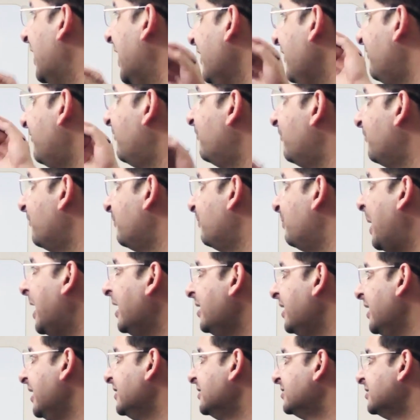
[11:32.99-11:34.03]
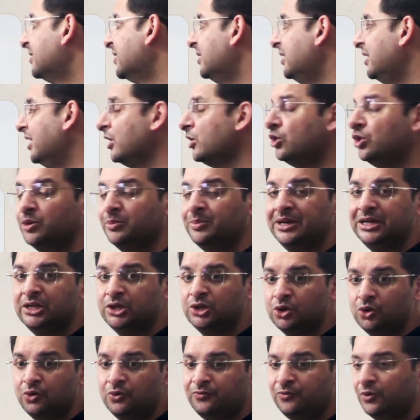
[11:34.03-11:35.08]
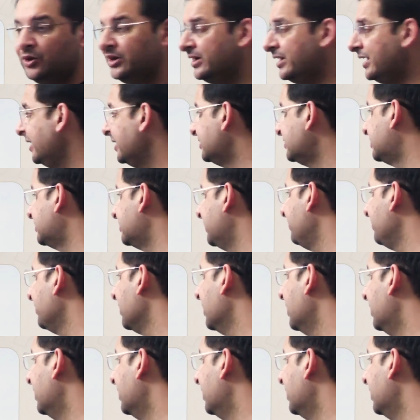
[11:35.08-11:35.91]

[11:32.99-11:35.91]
5 part tests. There are going to be 2 full tests.